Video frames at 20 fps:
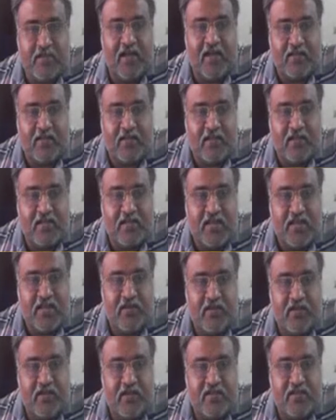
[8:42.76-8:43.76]
length, it's
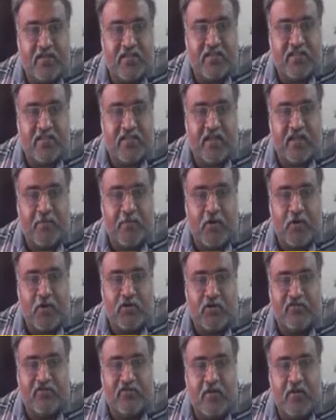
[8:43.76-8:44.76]
given here, is the
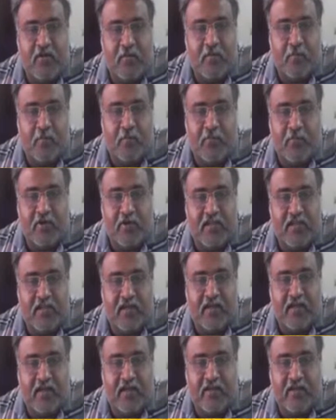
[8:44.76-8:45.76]
amount of
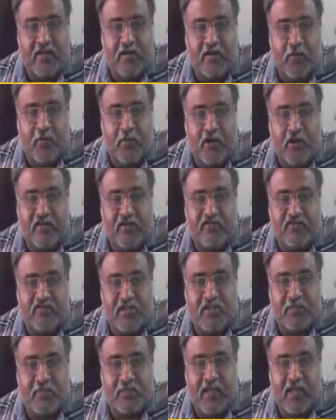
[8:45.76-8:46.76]
at a given point of
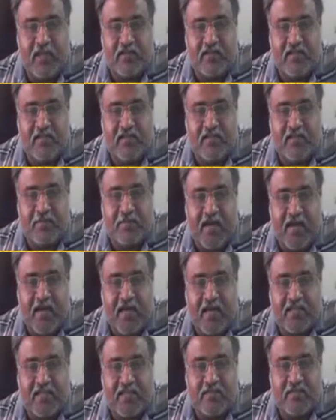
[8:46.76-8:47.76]
the ship length is the
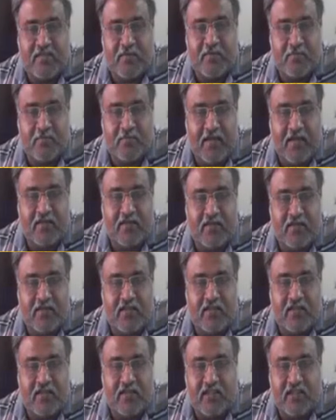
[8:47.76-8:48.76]
maximum length
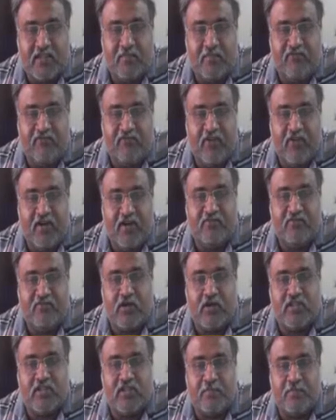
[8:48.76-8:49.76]
that can be flooded
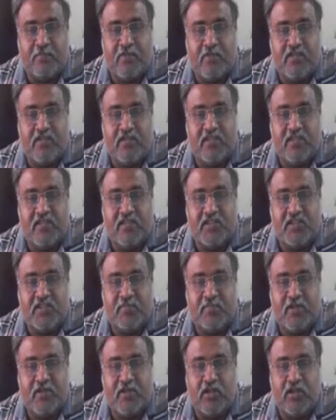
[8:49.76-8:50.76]
without submerging the
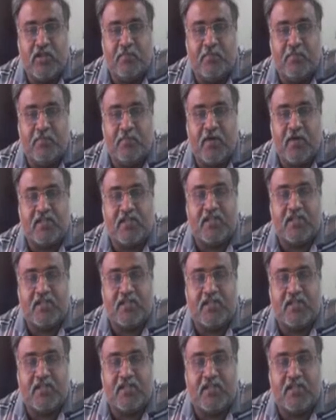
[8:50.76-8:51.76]
ship beyond the margin
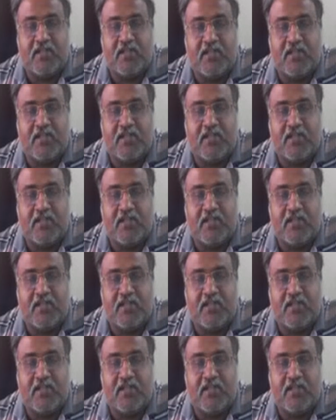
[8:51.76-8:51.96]
line.